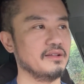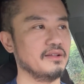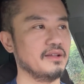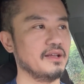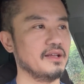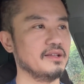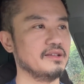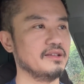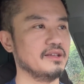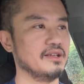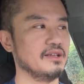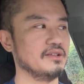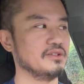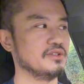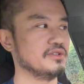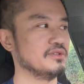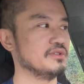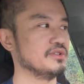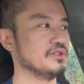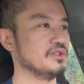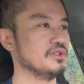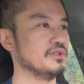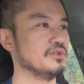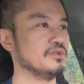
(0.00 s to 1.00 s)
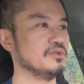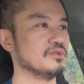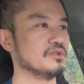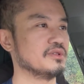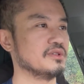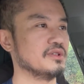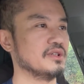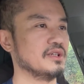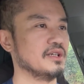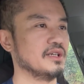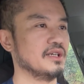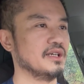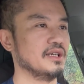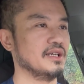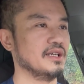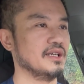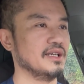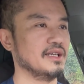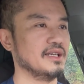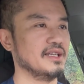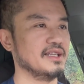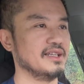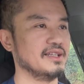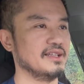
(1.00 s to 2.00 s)
They tend to use
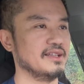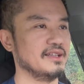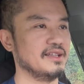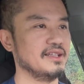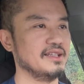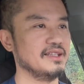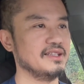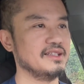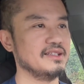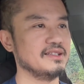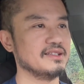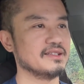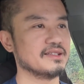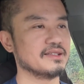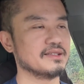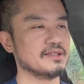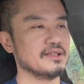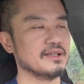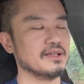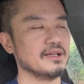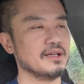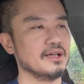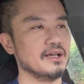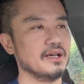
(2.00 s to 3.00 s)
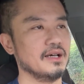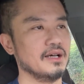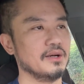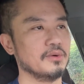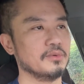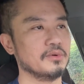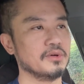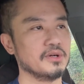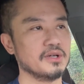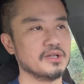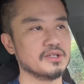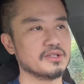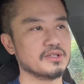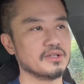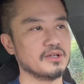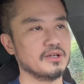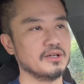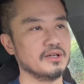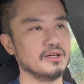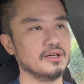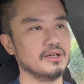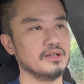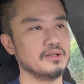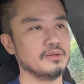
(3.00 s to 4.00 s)
these words
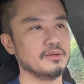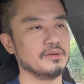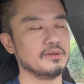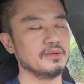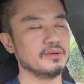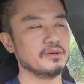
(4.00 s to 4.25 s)
are